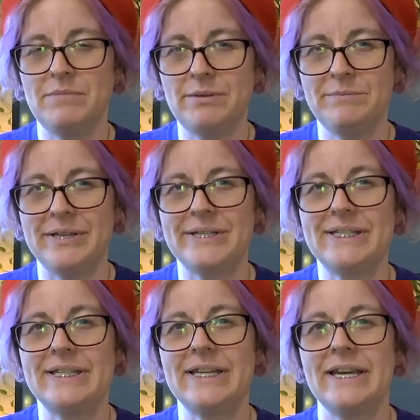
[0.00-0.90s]

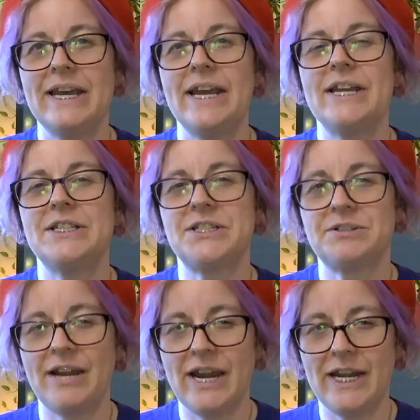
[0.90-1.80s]
commitment is
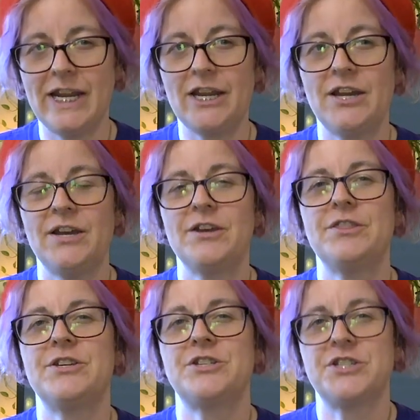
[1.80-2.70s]
draining
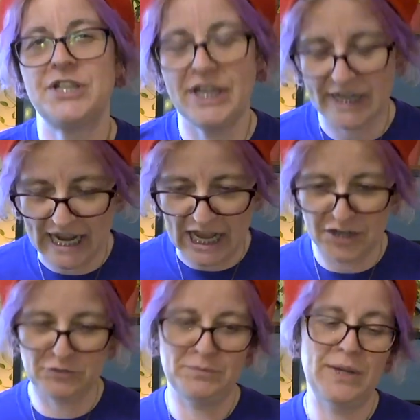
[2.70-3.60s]
the shit
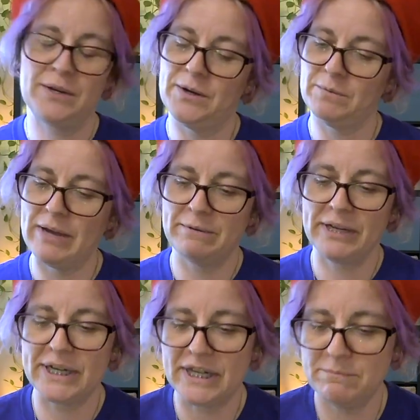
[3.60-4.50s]
out of me. Oh man, we
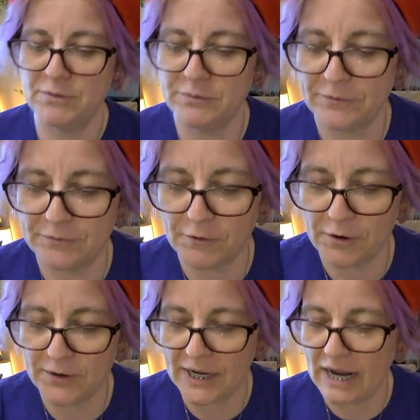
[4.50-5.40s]
got to keep moving
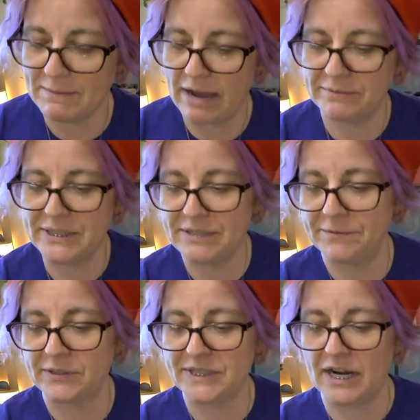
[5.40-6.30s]
forward. I'm having a
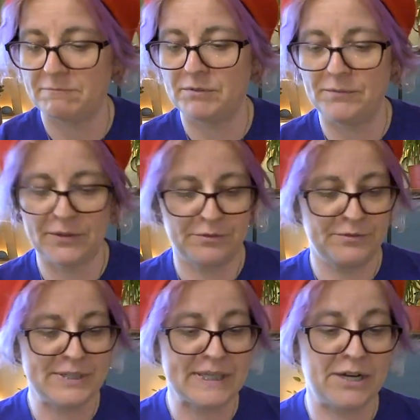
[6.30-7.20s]
difficult time moving
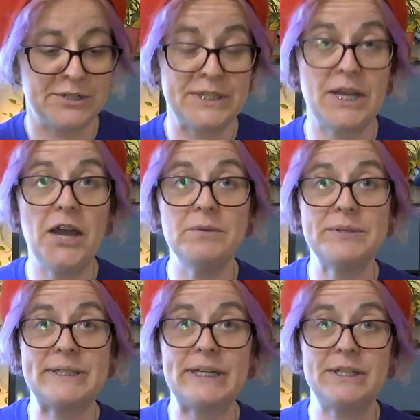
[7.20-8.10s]
through these energies. I
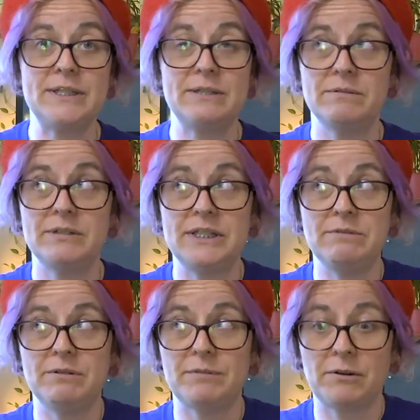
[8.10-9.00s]
almost didn't
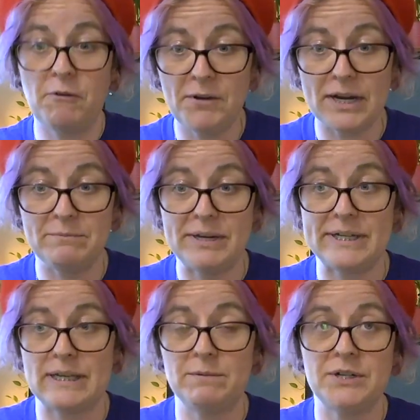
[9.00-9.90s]
do a recording
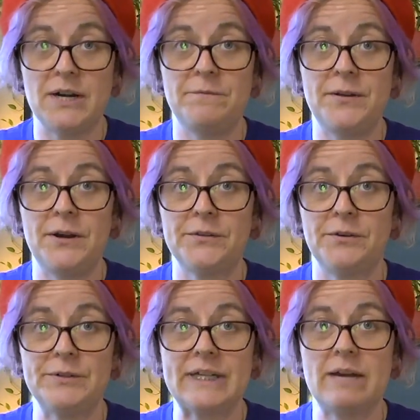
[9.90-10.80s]
because I'm trying to figure out the
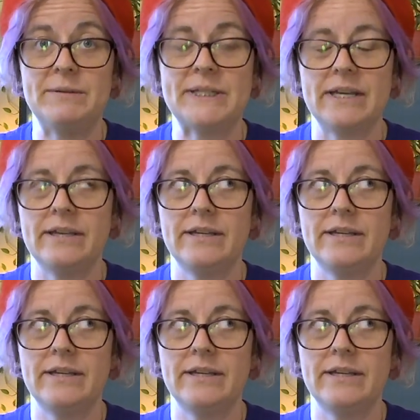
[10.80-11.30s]
whole time is